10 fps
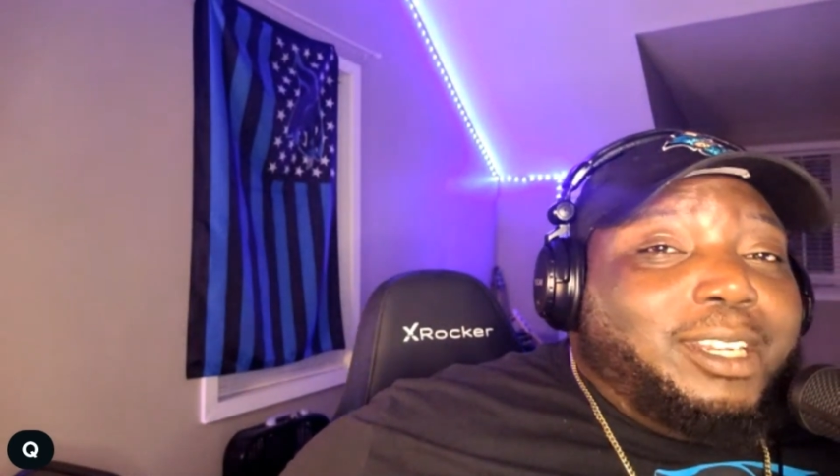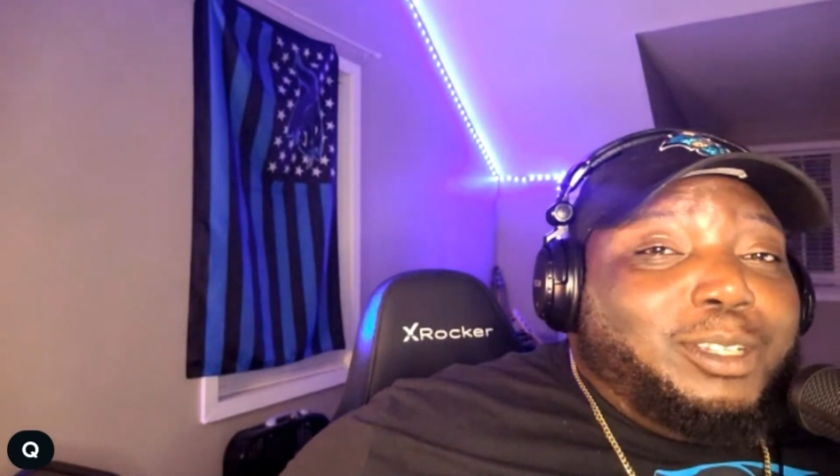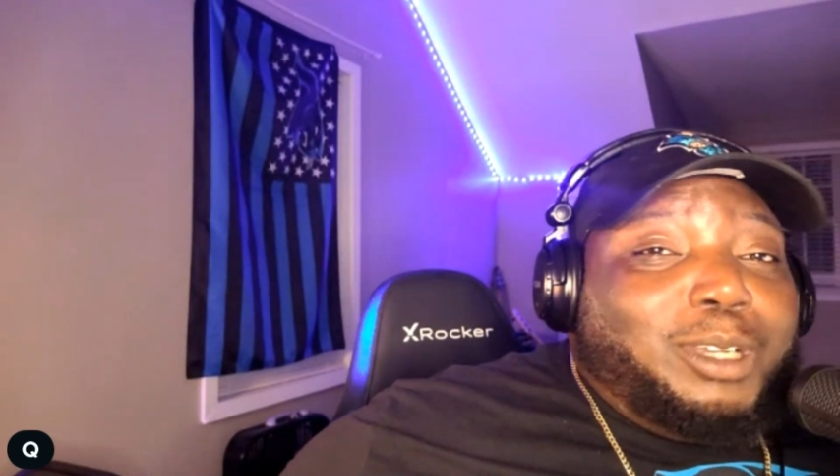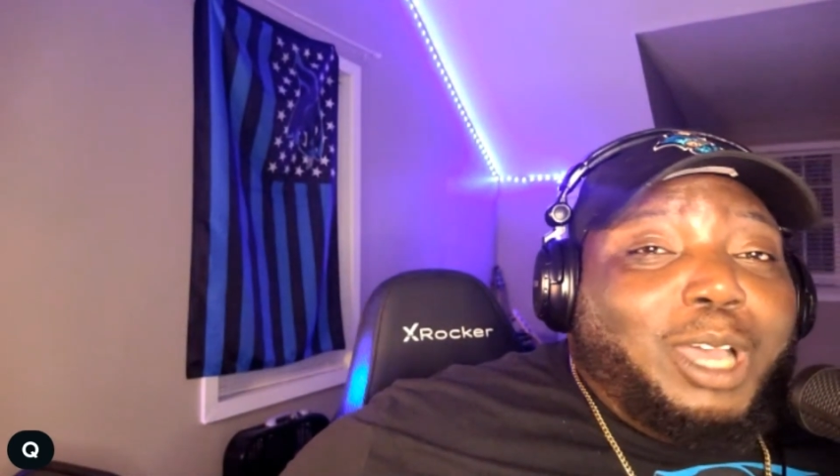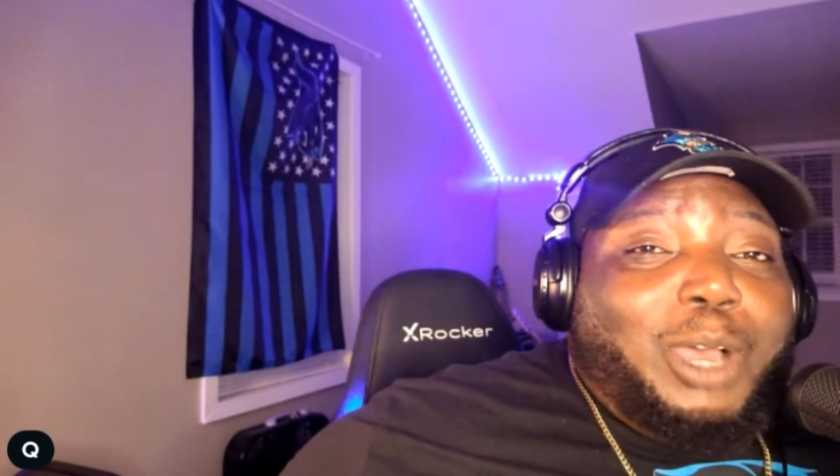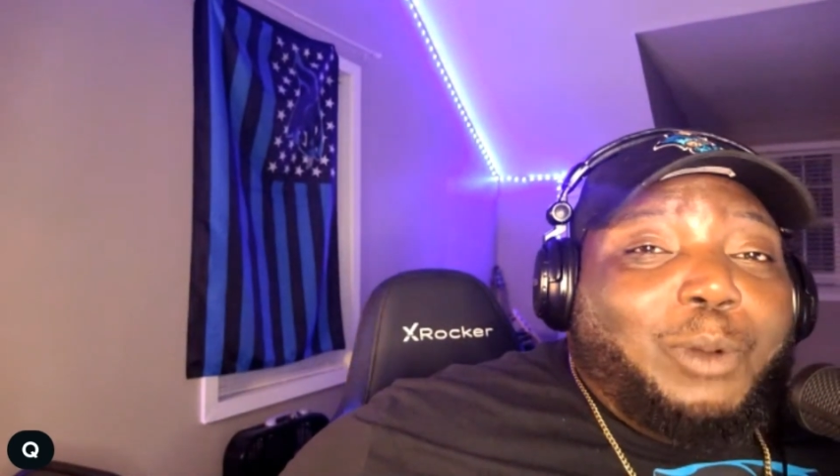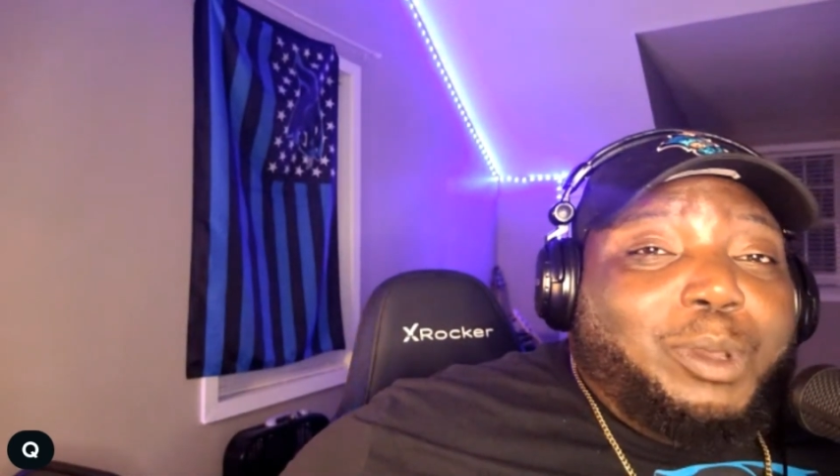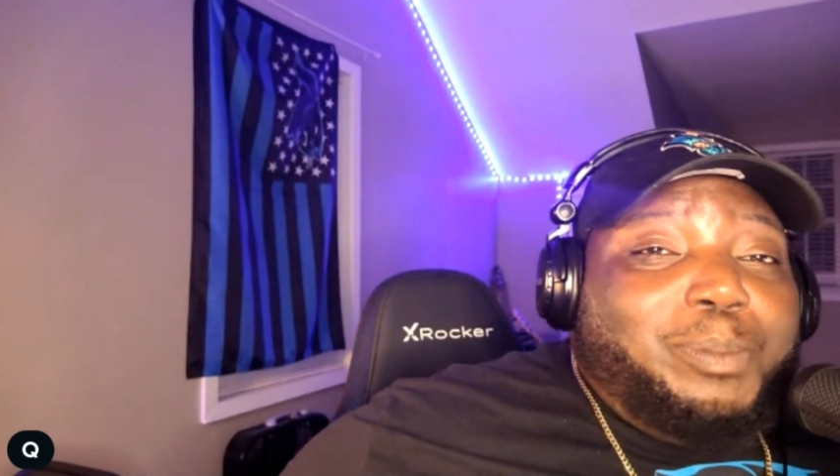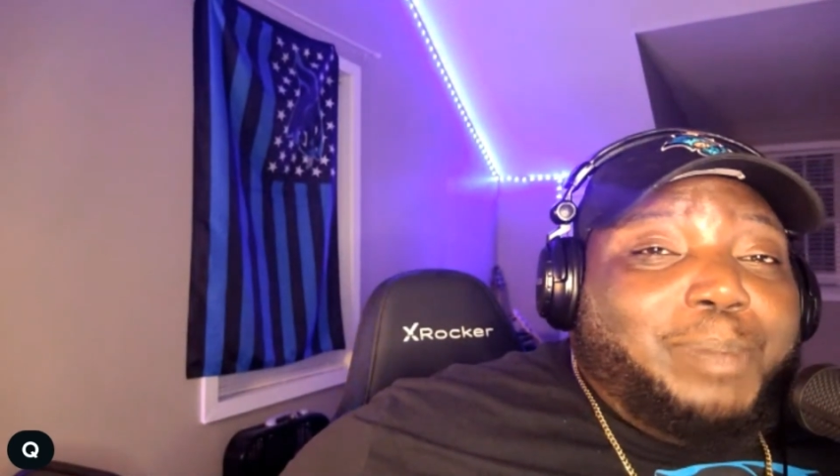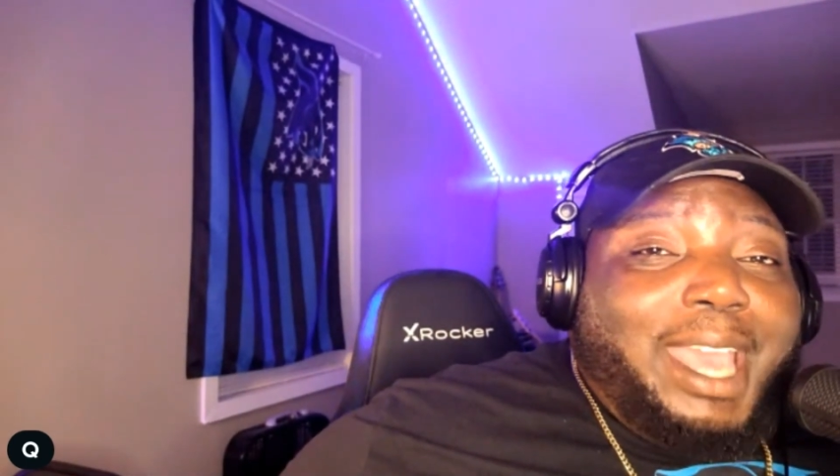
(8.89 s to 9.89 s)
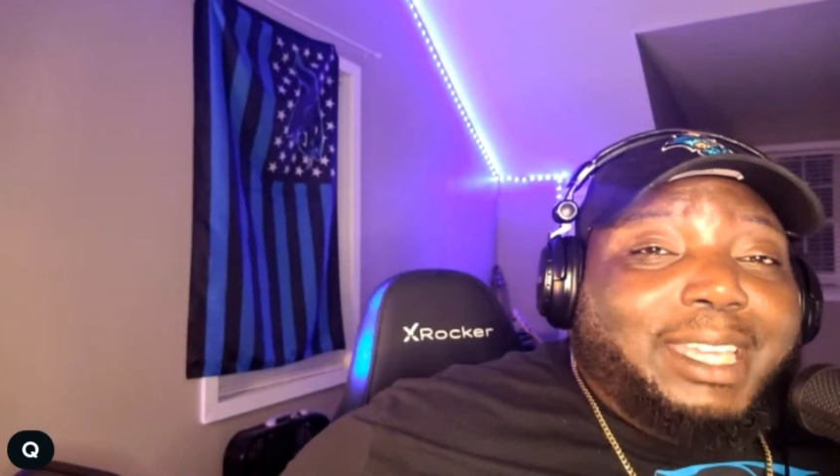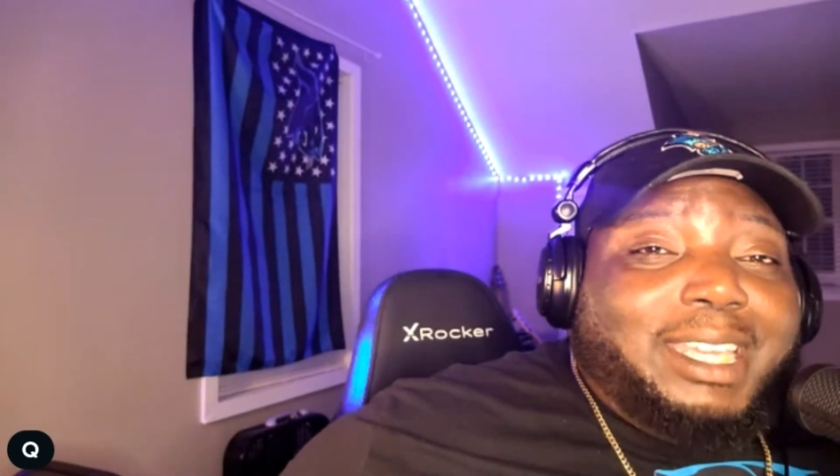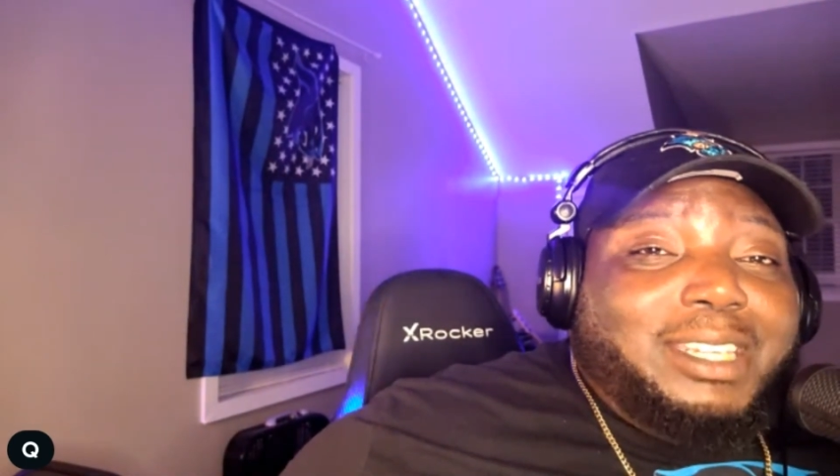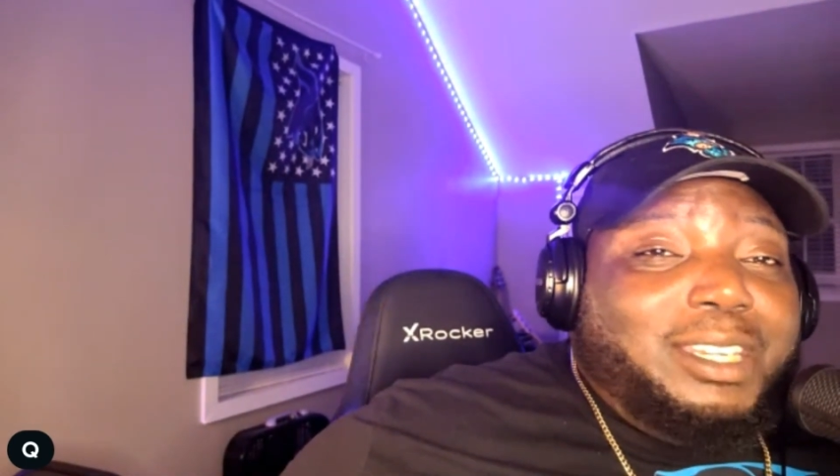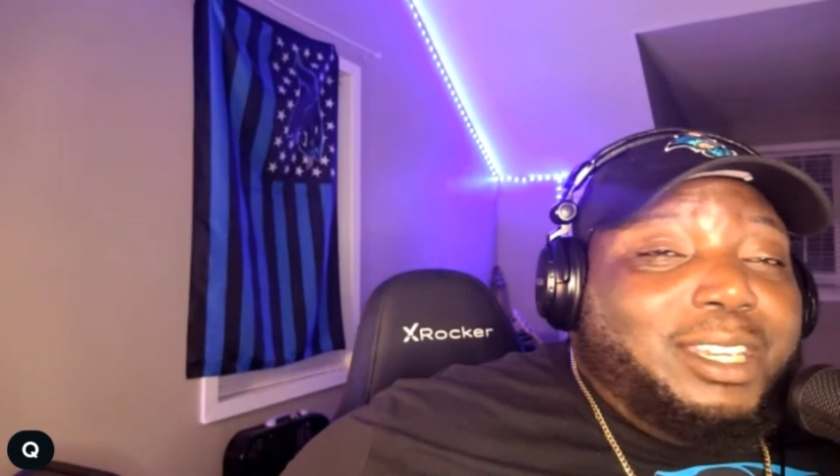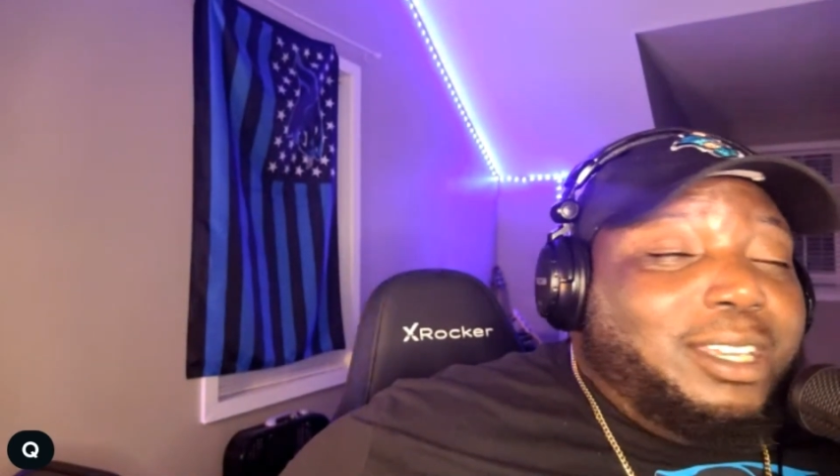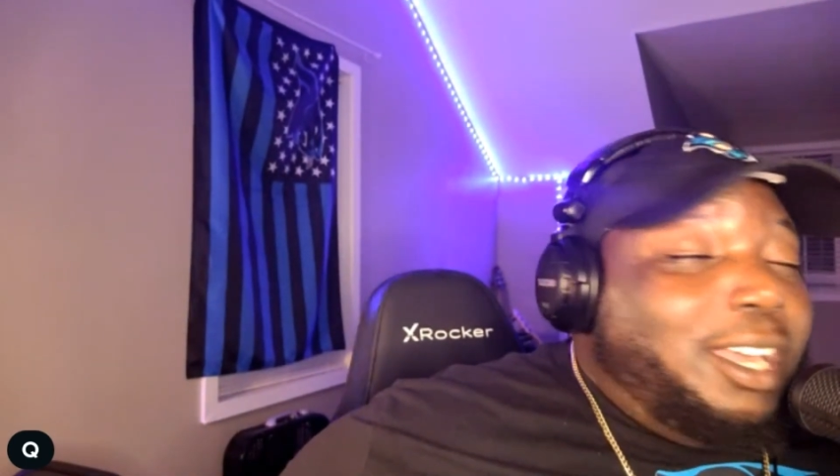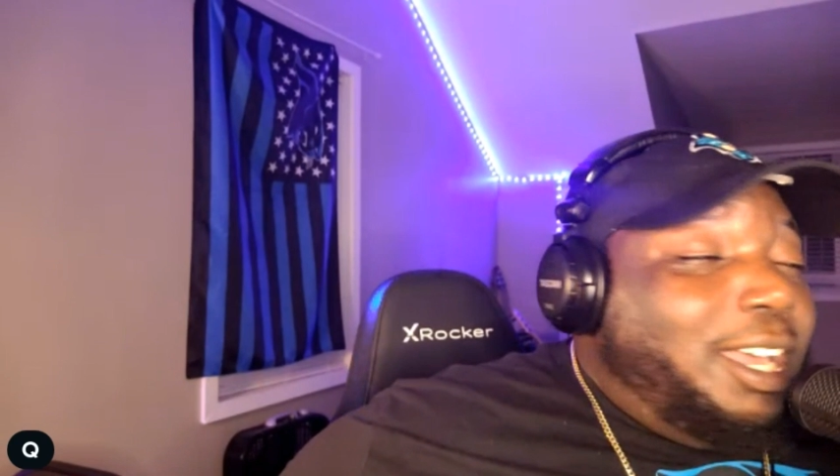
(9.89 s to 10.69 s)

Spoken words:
Look, we're back in here.